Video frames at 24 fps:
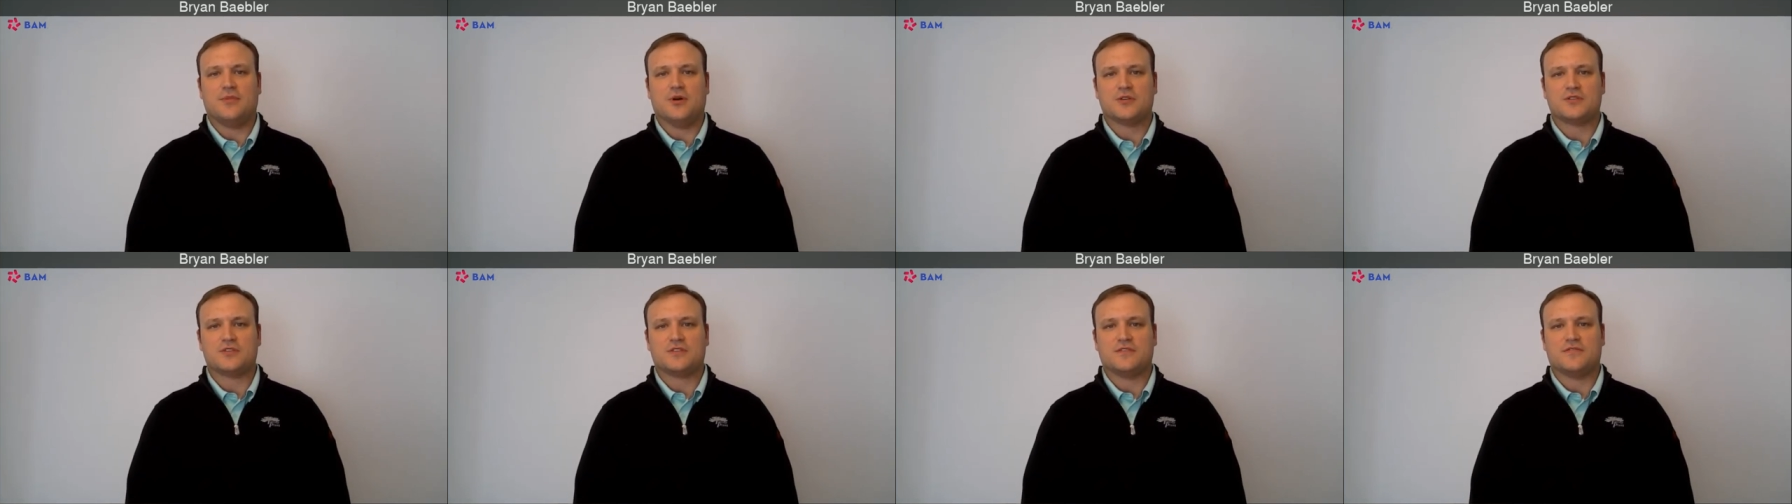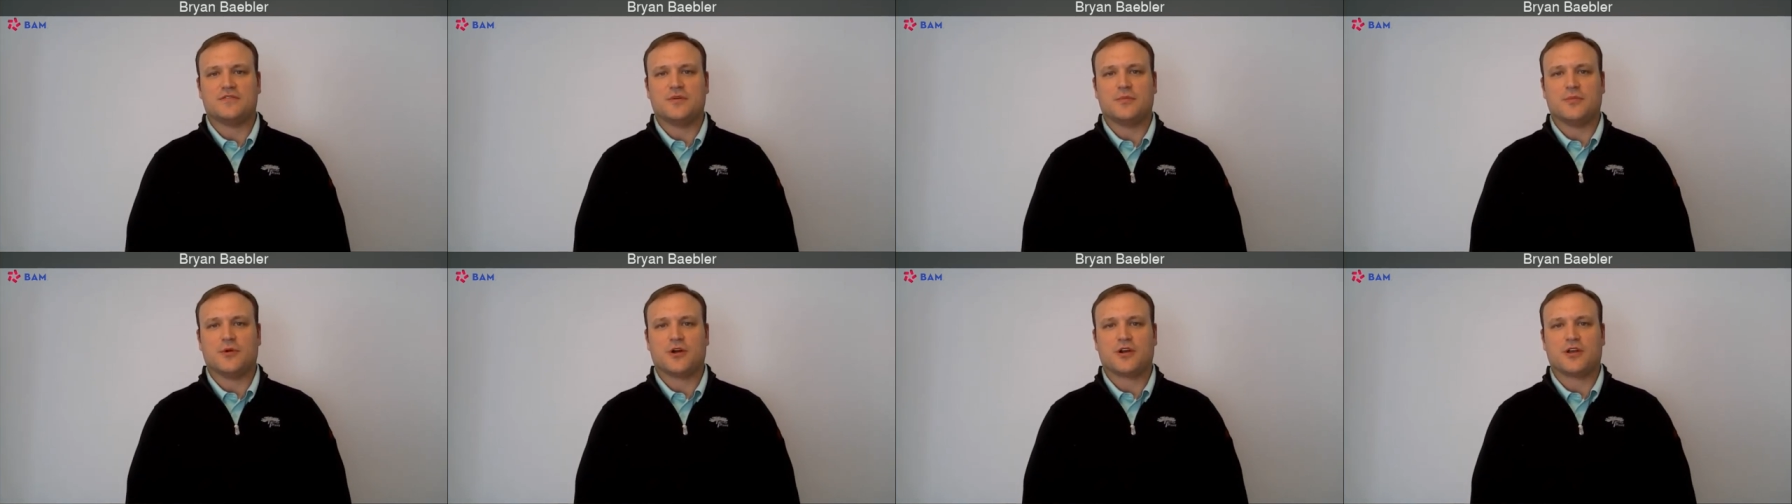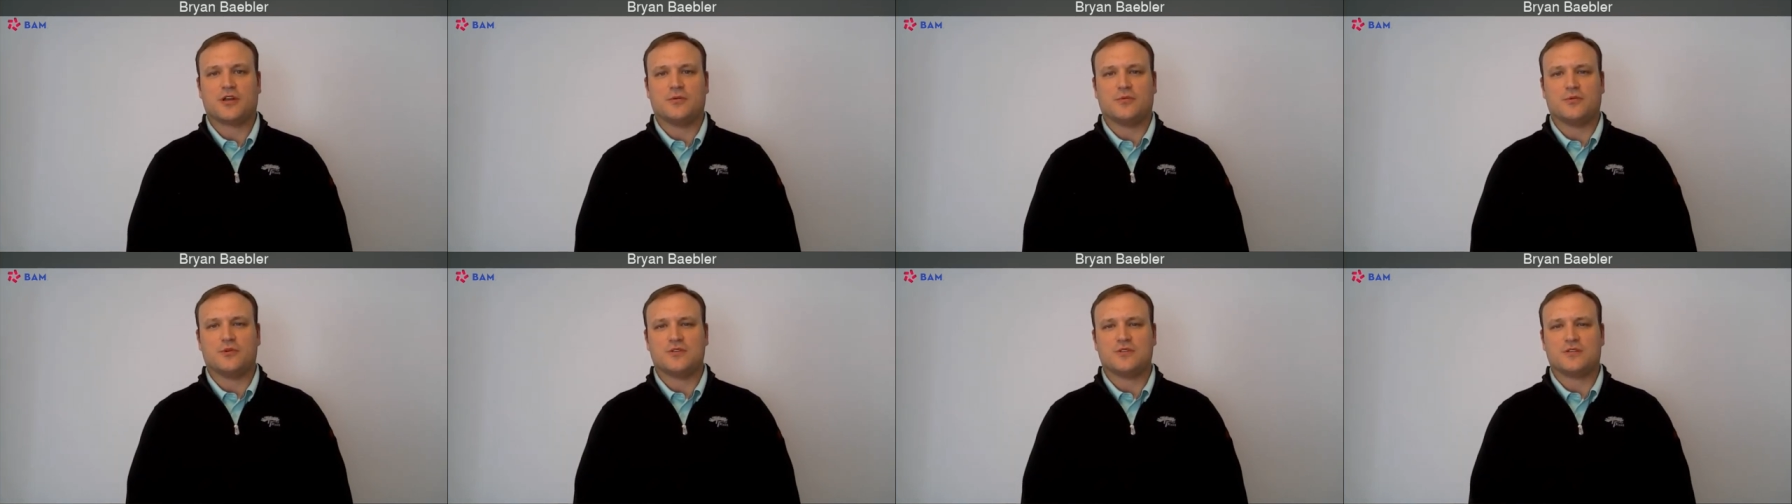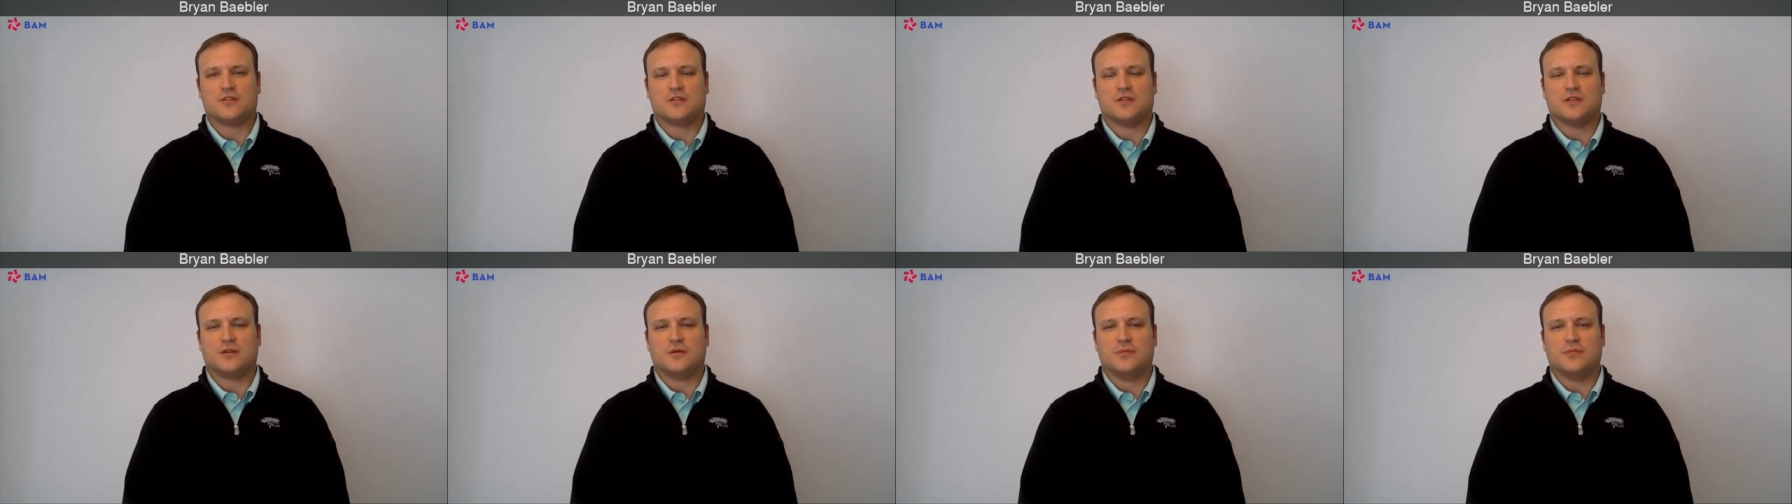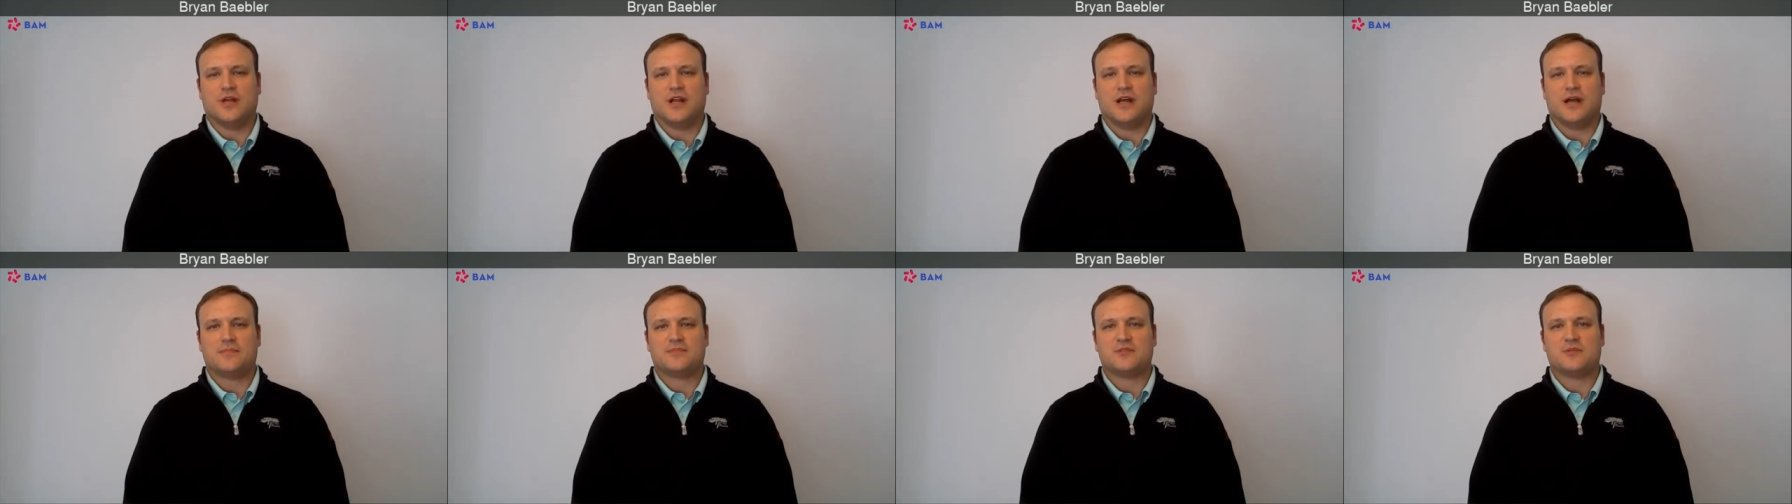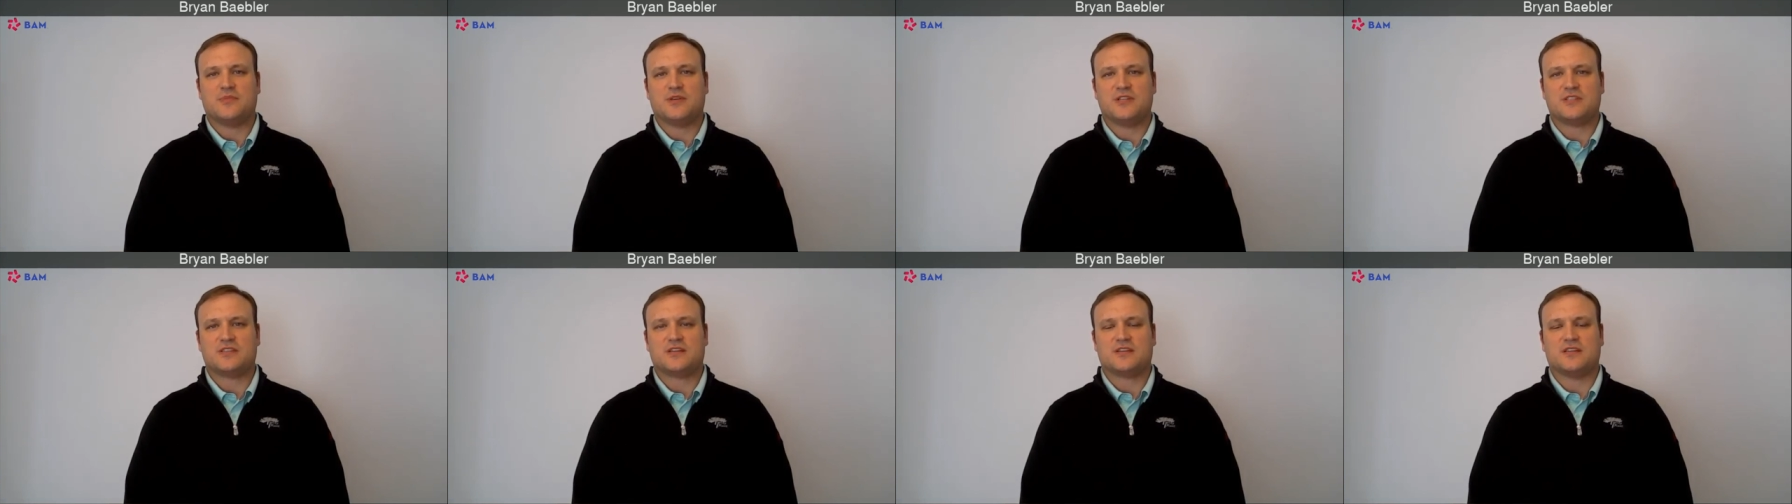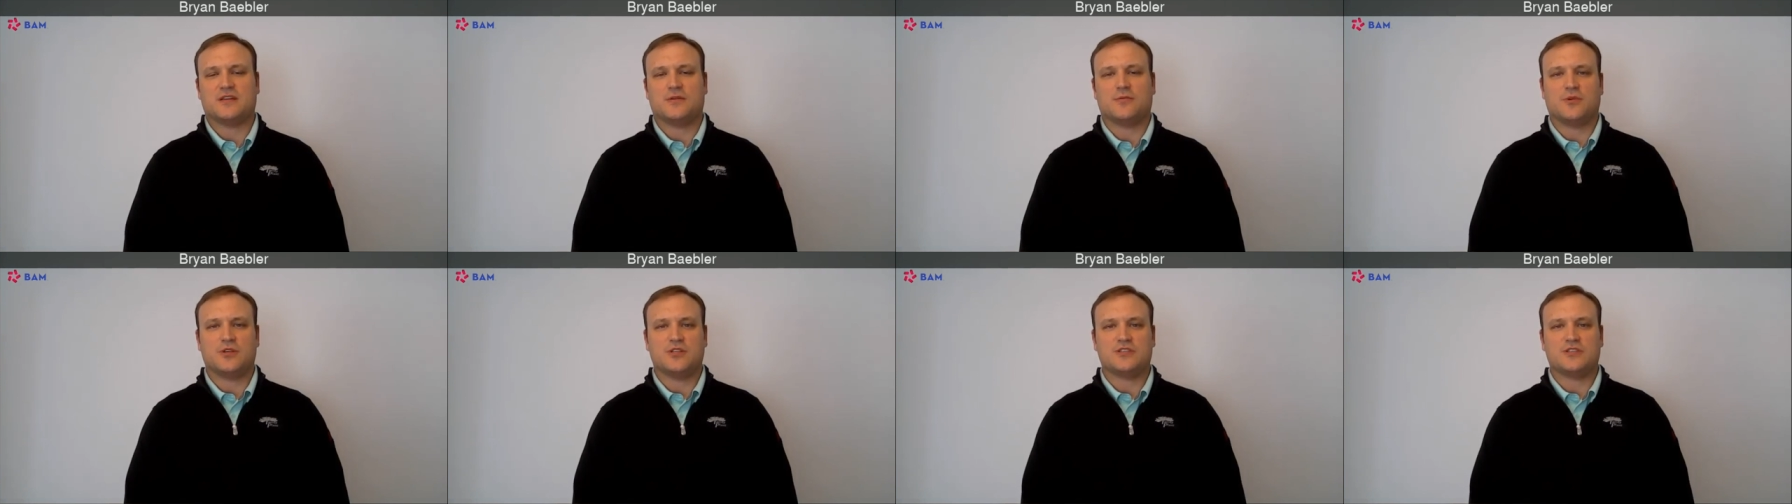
most of the market was a little bit optimistic that